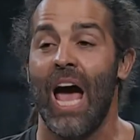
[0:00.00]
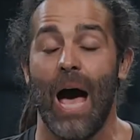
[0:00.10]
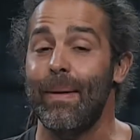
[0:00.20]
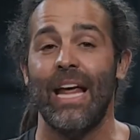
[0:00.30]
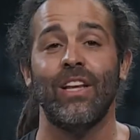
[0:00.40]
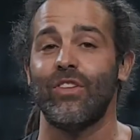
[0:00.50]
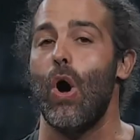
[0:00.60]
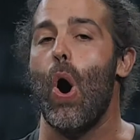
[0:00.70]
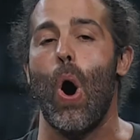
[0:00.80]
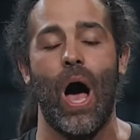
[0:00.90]
I mean, and listen,
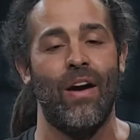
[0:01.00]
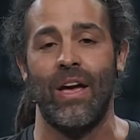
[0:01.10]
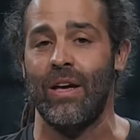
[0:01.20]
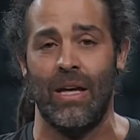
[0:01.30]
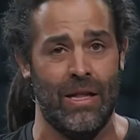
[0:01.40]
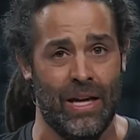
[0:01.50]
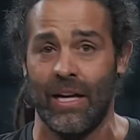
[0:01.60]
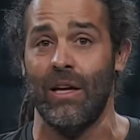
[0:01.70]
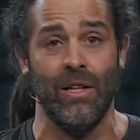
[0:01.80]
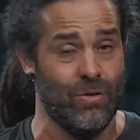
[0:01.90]
all,
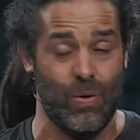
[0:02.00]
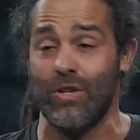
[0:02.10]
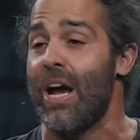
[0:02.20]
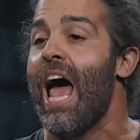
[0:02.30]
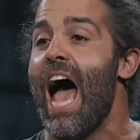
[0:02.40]
like, listen, raise your hand.